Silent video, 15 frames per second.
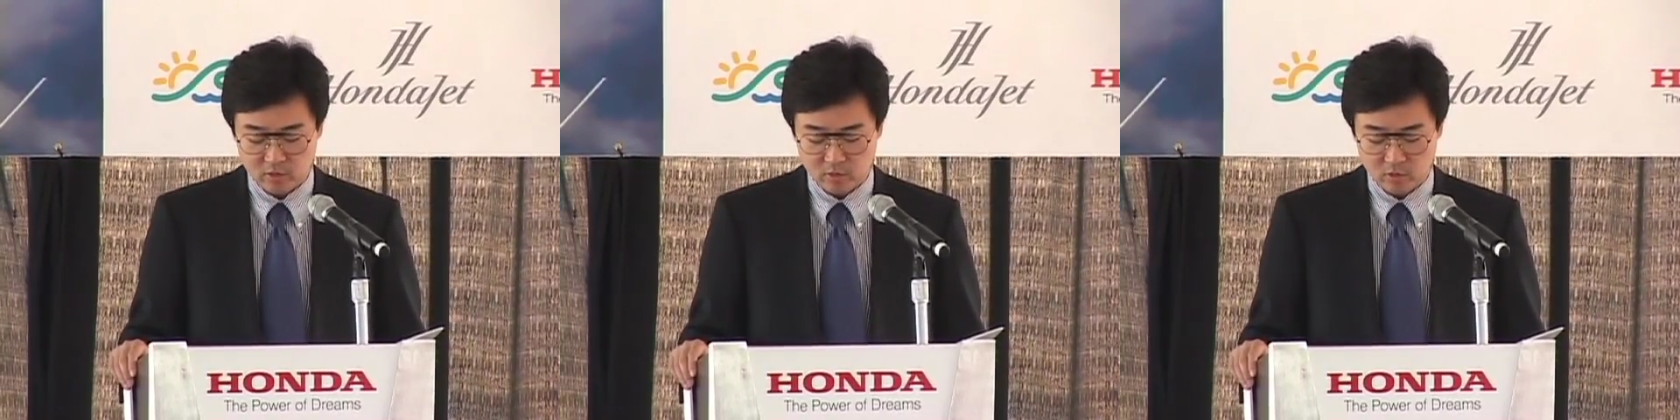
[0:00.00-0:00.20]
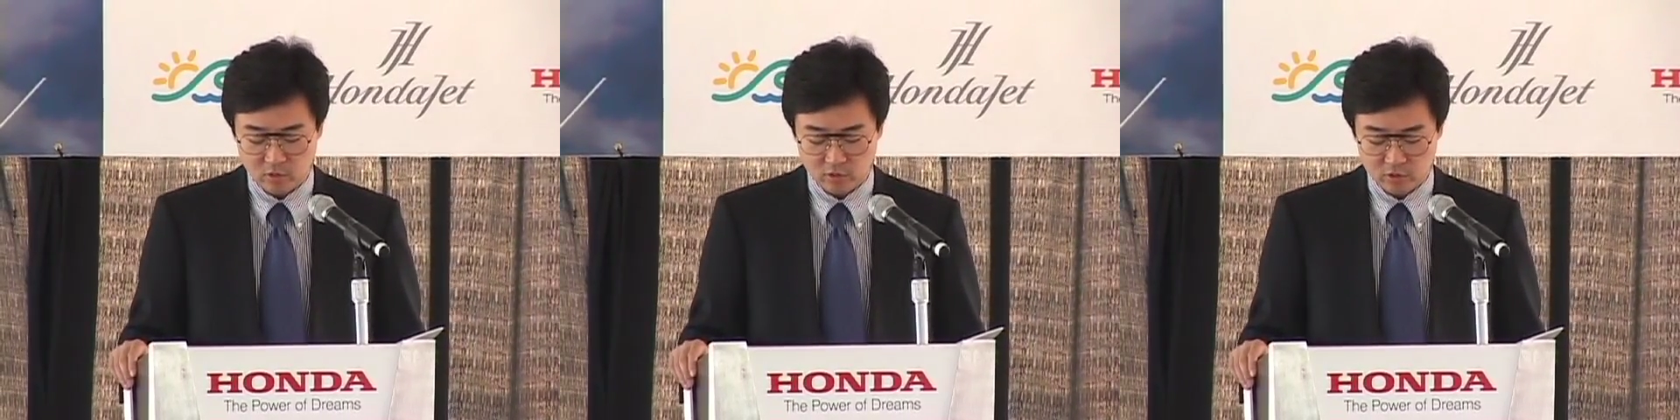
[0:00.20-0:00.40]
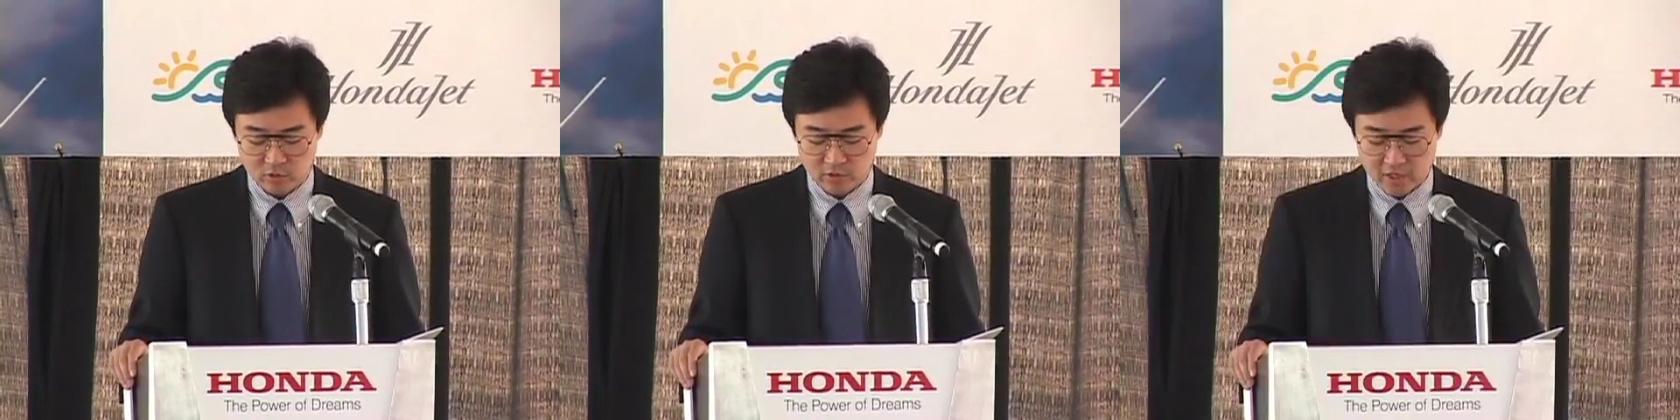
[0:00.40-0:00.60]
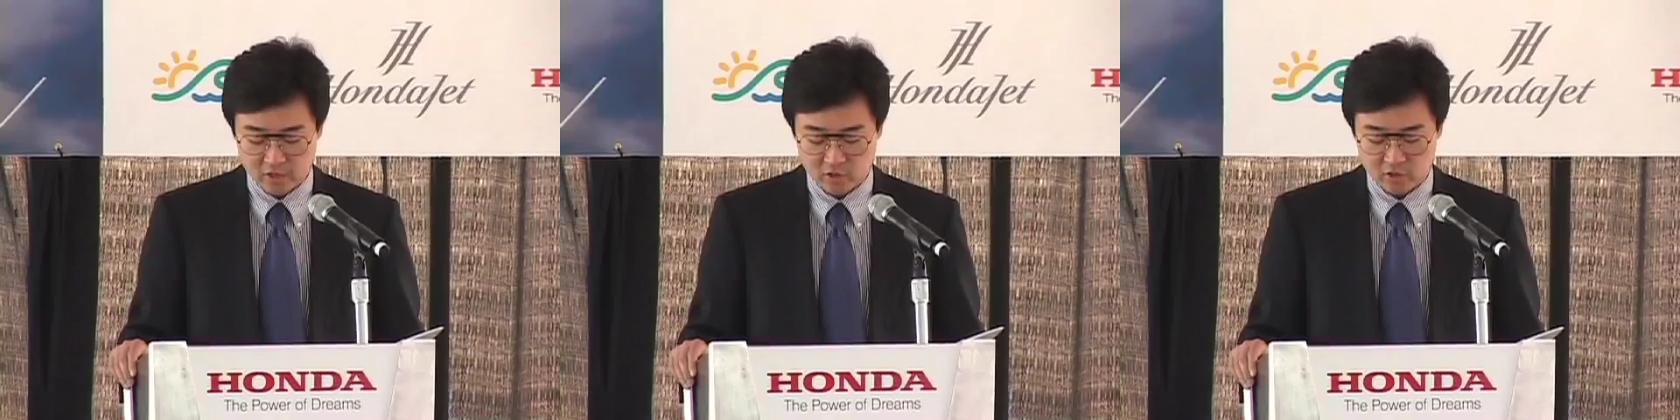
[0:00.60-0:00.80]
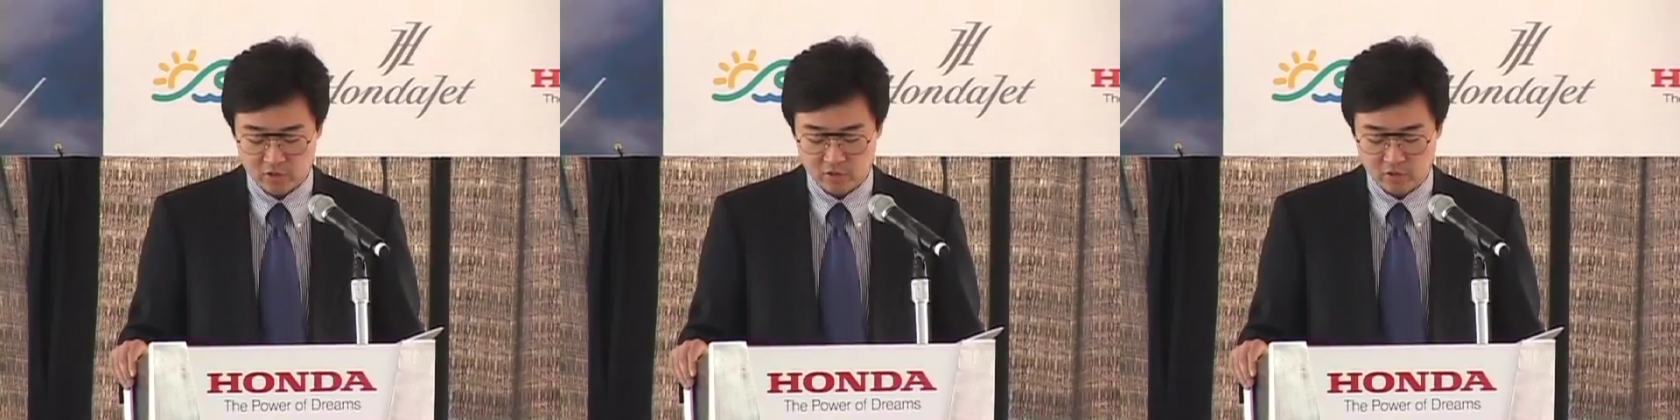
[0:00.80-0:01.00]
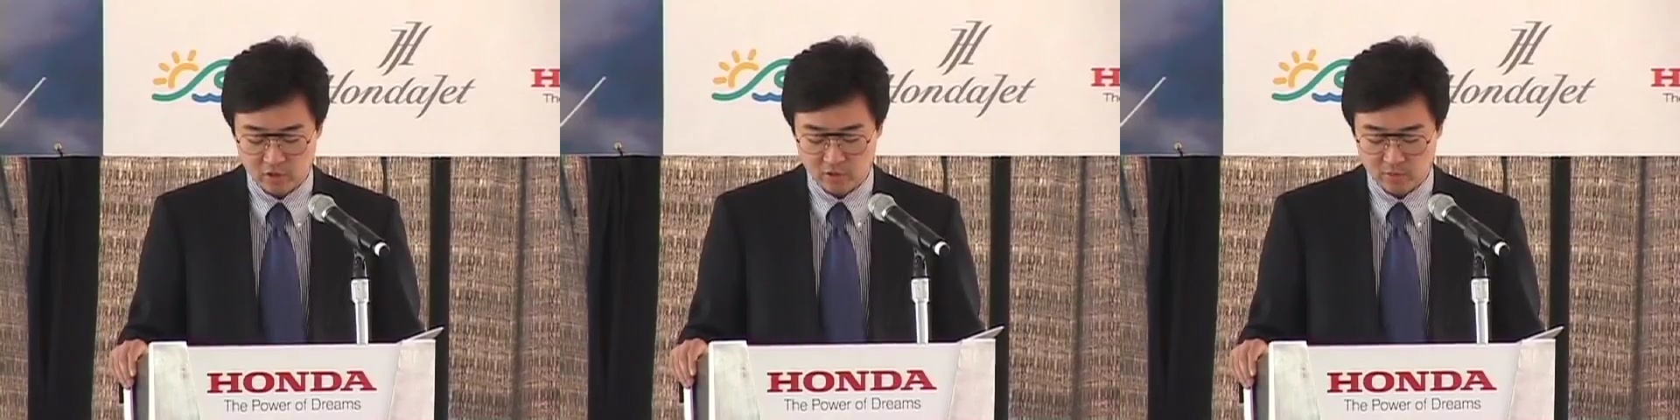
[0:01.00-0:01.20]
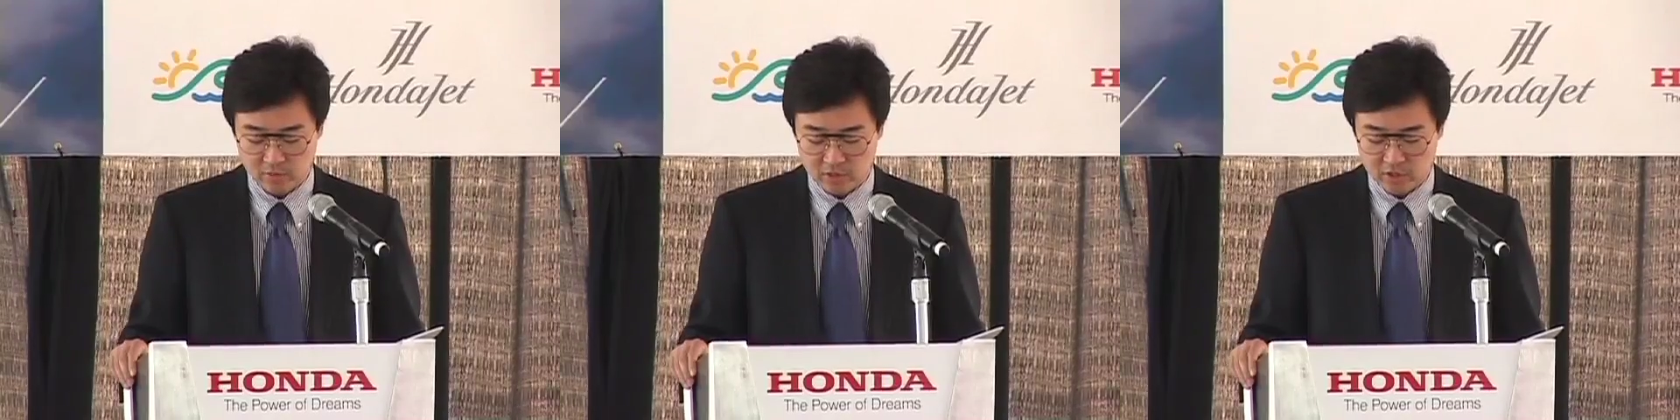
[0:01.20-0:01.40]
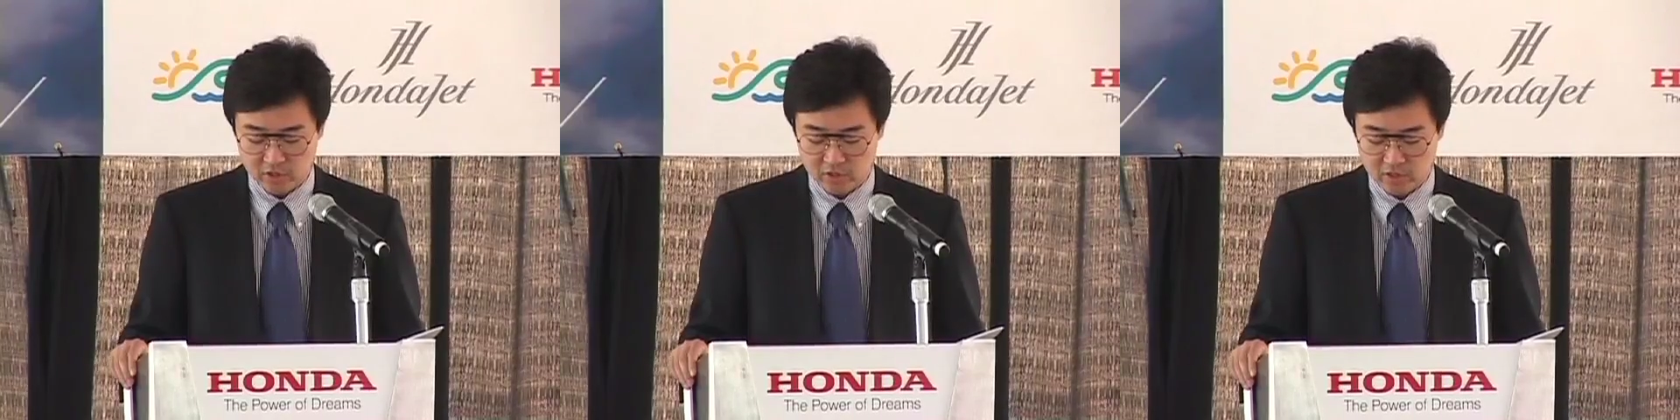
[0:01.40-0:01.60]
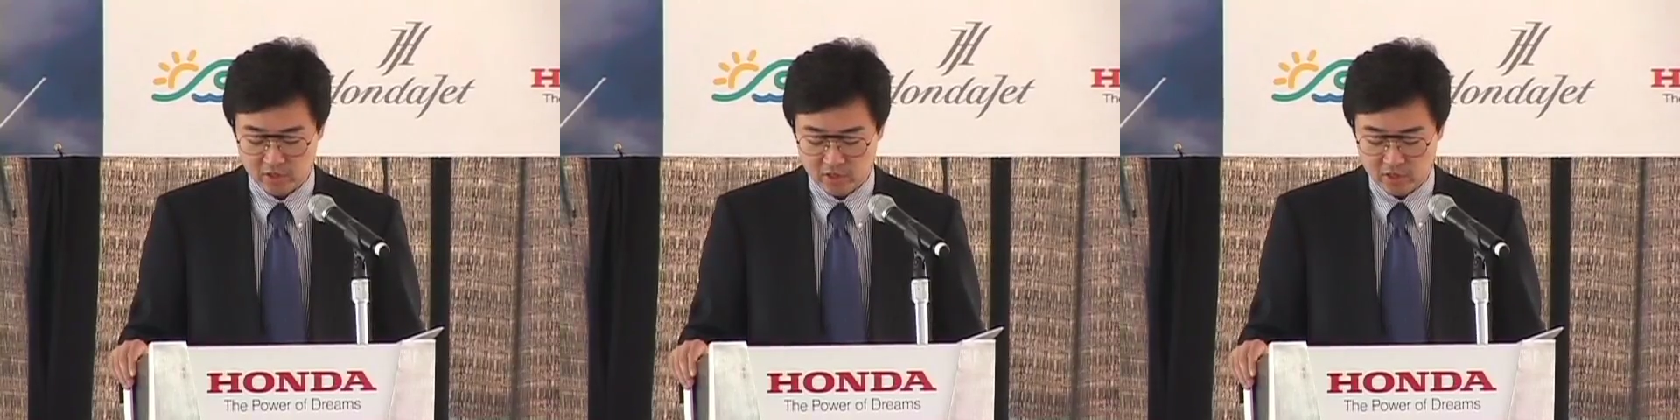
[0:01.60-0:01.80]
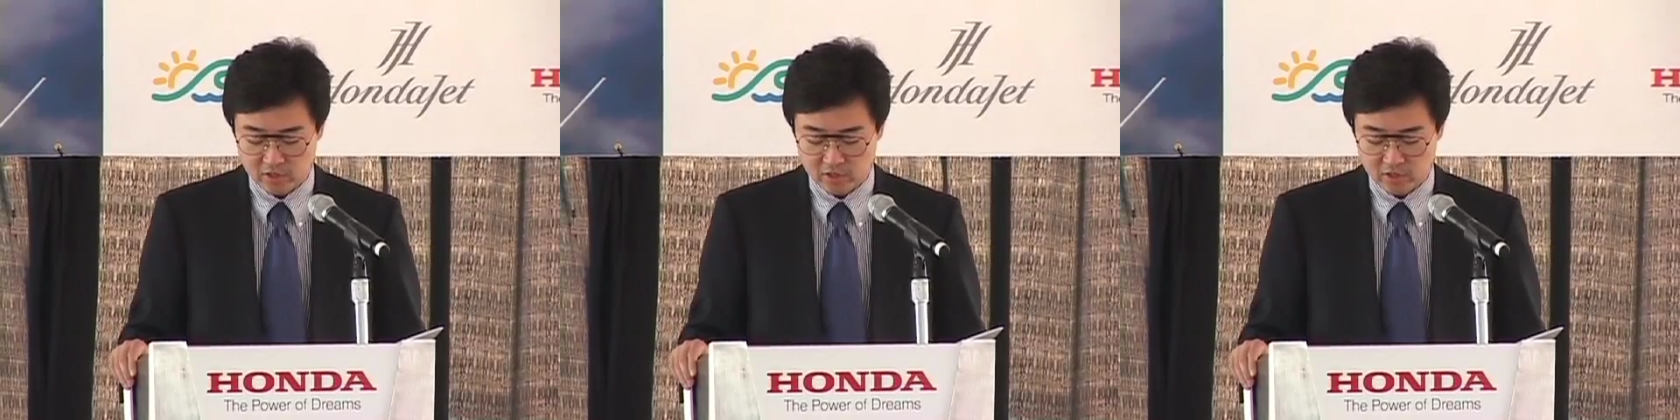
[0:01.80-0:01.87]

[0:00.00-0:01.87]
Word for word: of construction of this